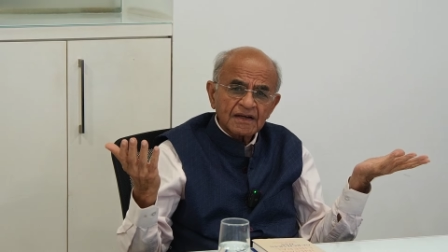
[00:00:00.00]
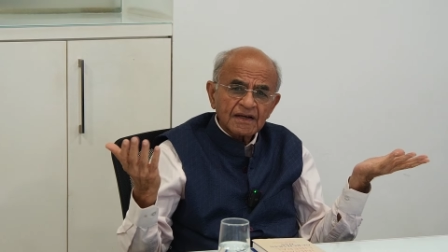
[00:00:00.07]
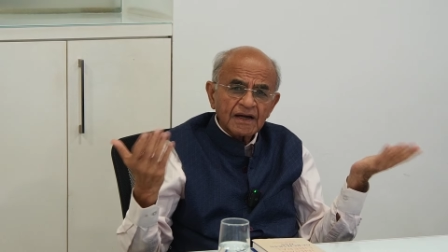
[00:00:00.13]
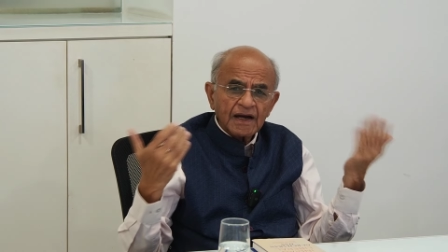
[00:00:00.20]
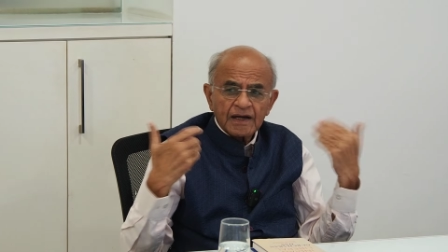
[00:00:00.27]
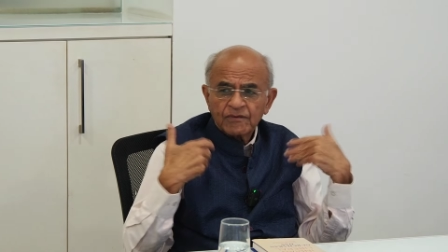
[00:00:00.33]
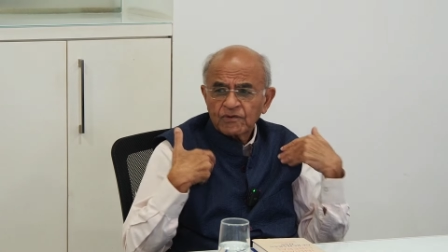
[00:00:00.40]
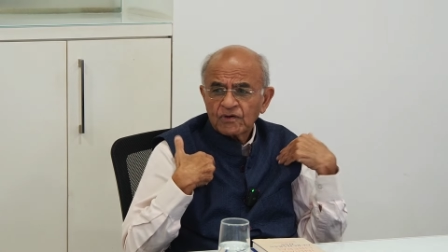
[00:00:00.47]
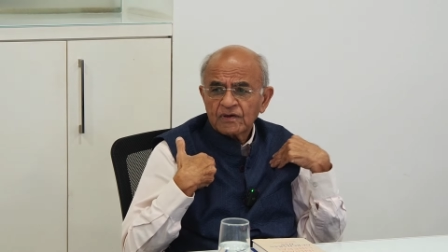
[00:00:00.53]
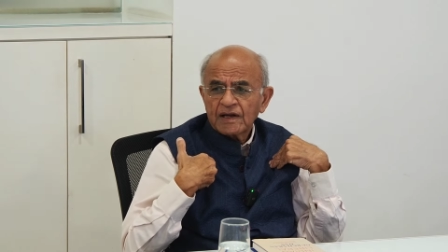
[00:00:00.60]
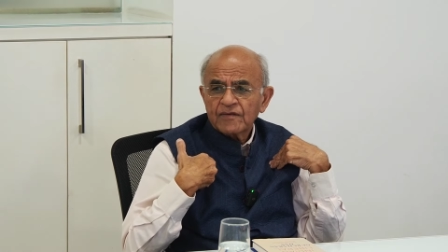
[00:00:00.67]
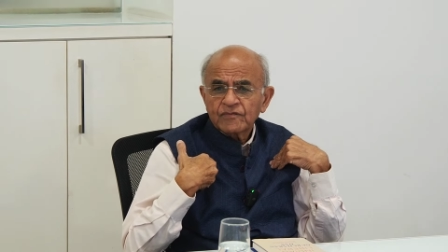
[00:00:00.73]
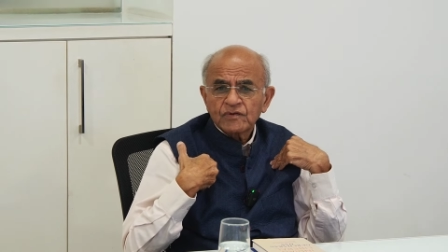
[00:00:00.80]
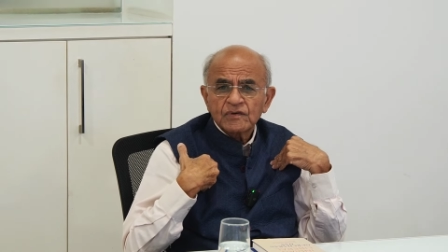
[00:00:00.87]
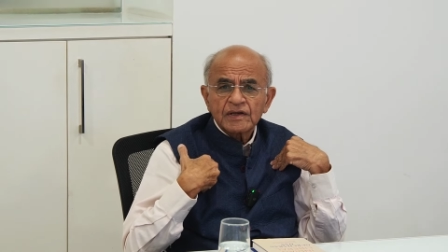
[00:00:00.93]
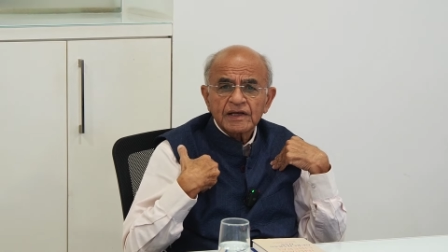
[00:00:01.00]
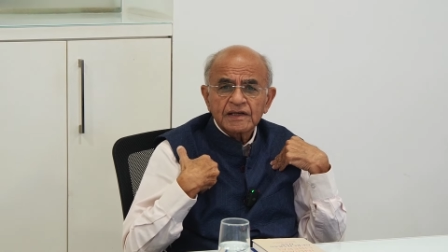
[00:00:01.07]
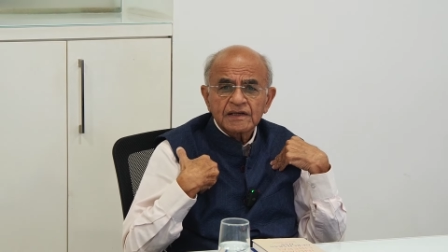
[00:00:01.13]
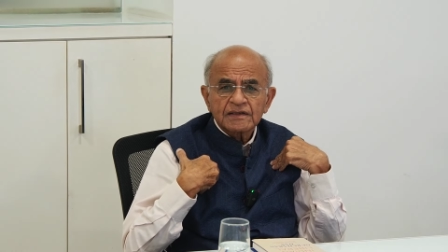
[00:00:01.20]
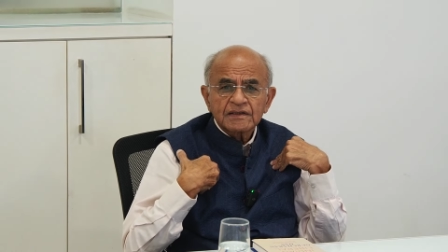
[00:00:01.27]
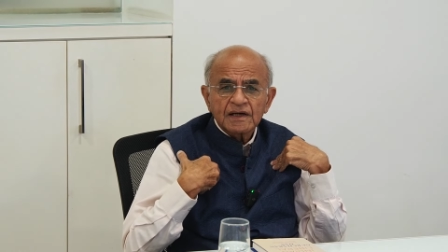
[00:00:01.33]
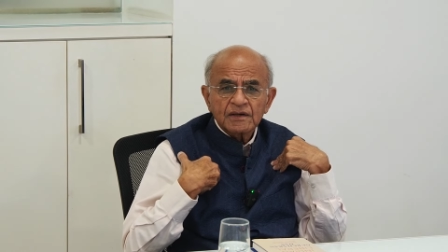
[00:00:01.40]
I don't have to leak
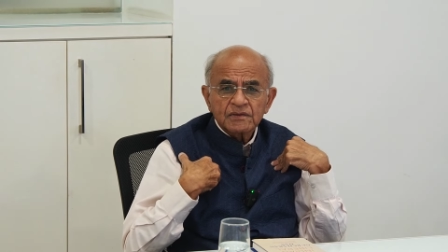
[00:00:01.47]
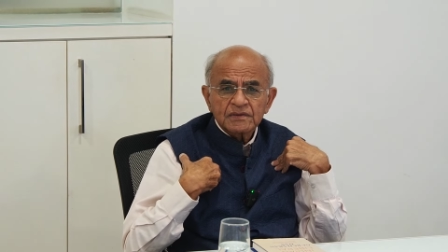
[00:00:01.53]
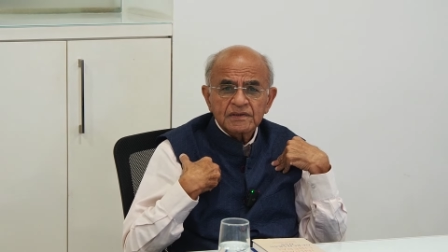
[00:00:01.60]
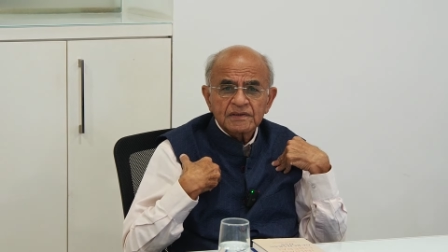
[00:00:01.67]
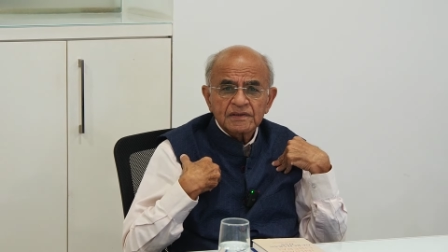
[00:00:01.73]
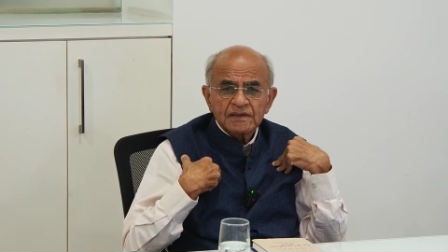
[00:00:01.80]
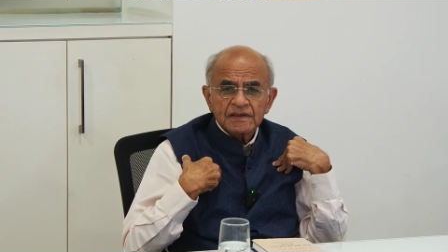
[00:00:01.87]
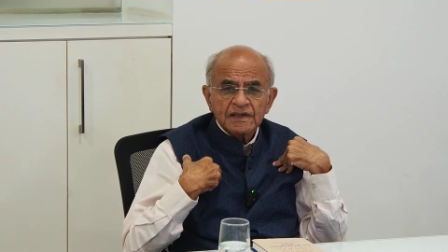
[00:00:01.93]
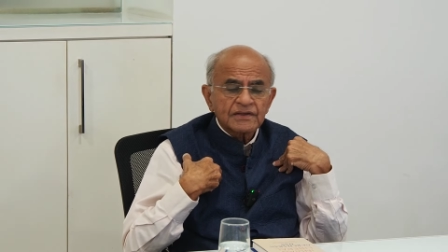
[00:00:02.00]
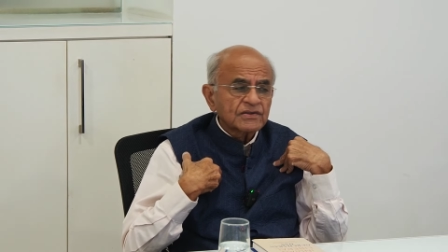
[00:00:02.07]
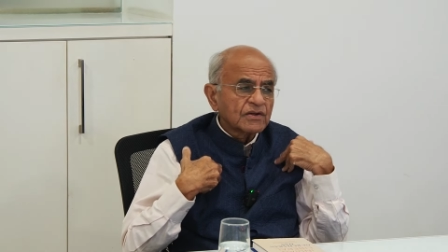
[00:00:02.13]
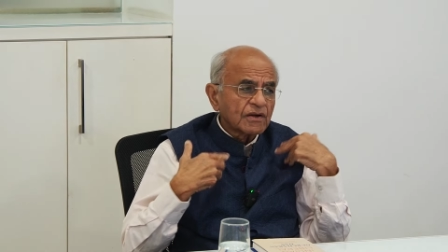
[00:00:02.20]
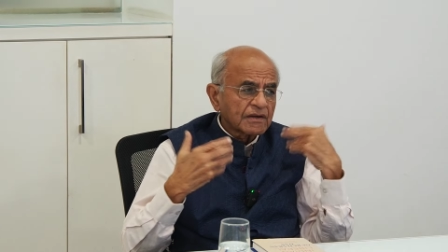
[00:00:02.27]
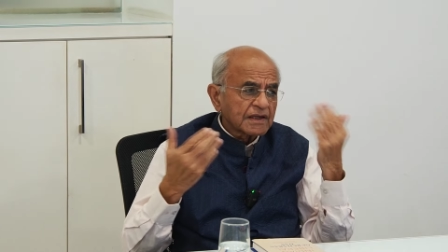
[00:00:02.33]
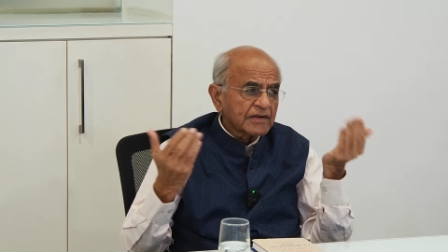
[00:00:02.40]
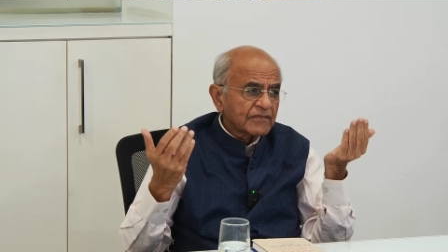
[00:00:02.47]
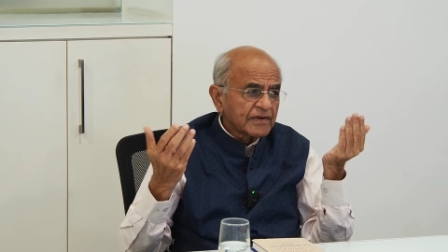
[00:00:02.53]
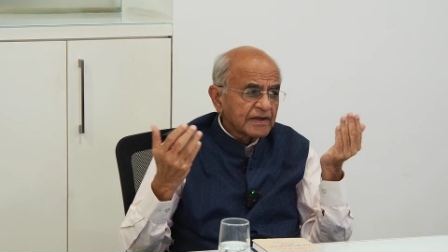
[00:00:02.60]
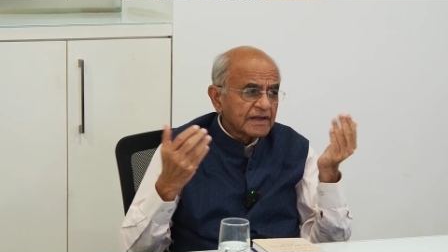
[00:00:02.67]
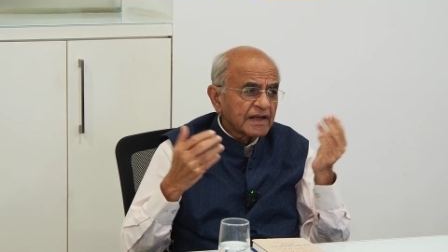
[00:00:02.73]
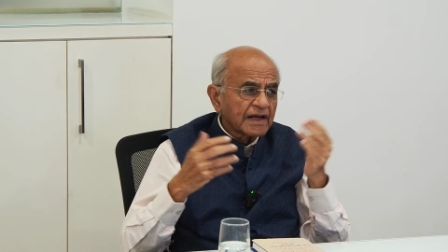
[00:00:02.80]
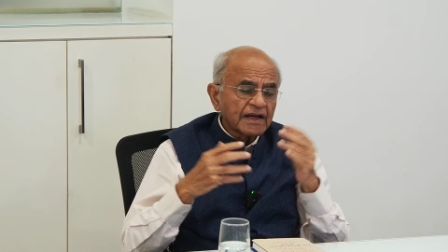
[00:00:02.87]
it out. It's not
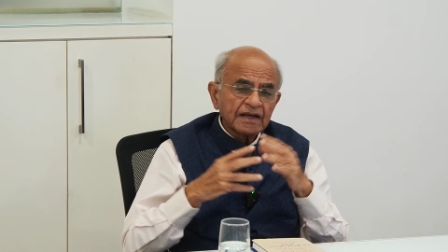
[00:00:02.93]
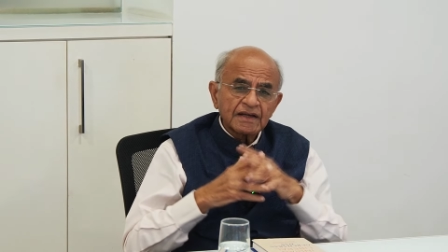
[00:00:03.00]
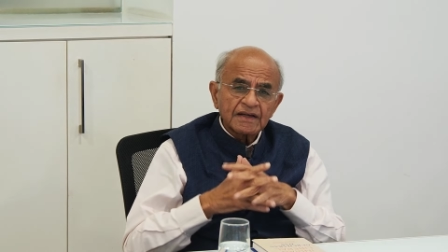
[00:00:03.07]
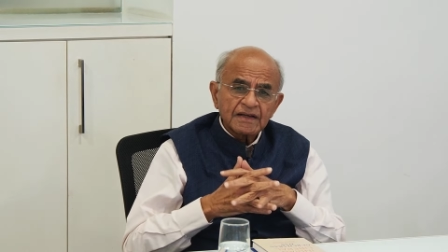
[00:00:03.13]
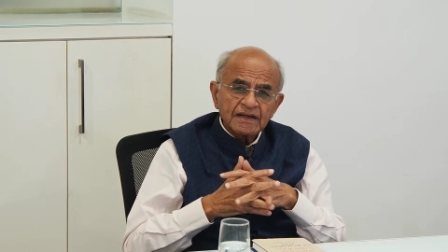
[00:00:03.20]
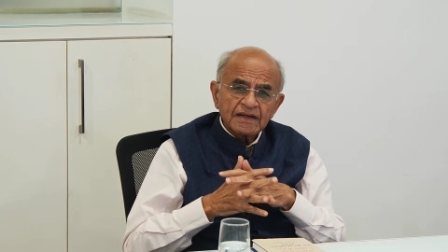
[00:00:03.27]
every day